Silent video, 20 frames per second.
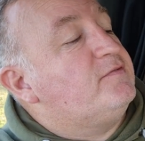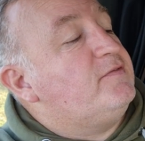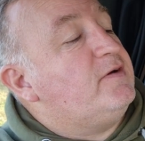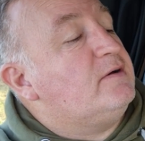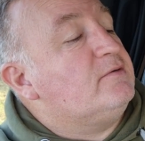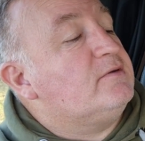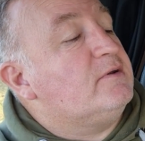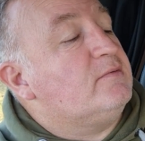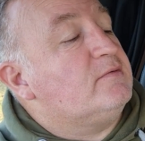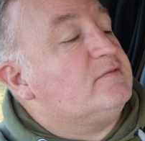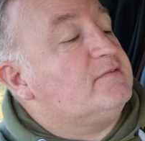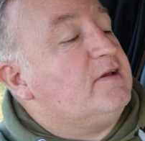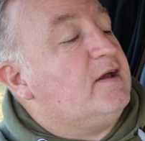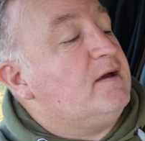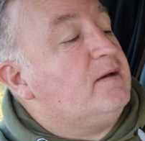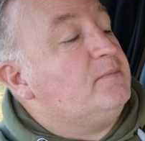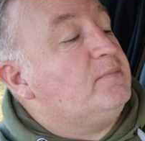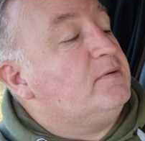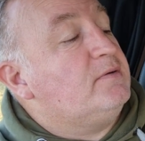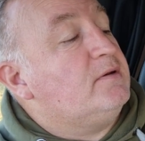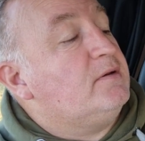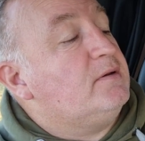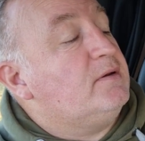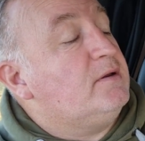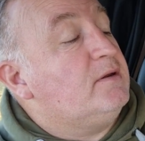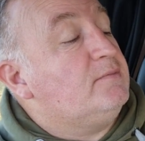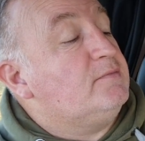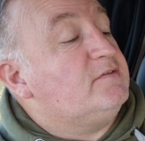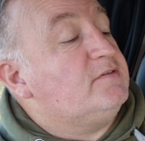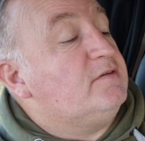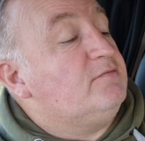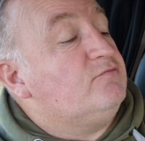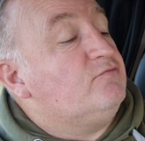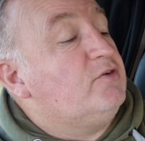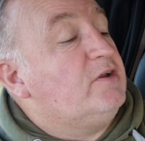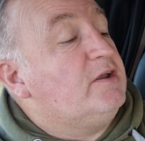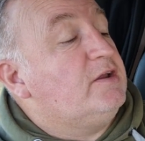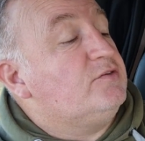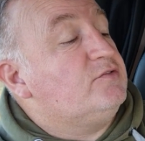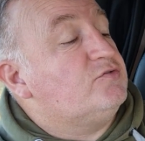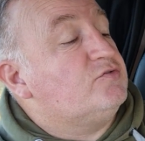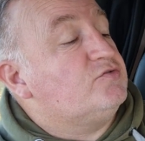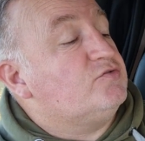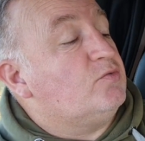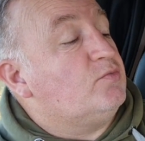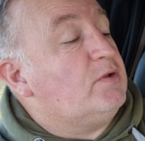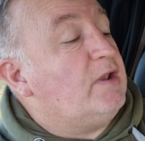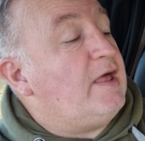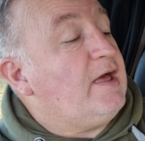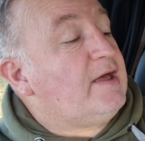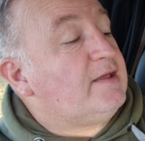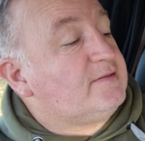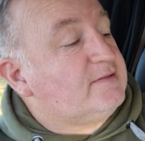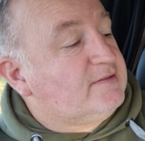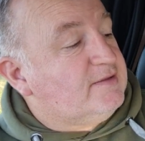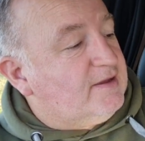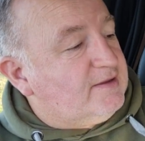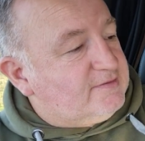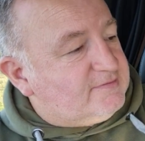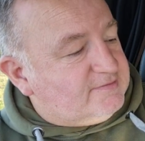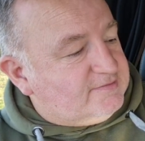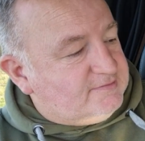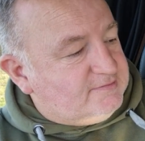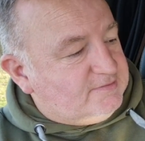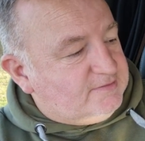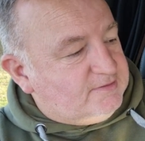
found our tag, um, it's in range, so we'll add that.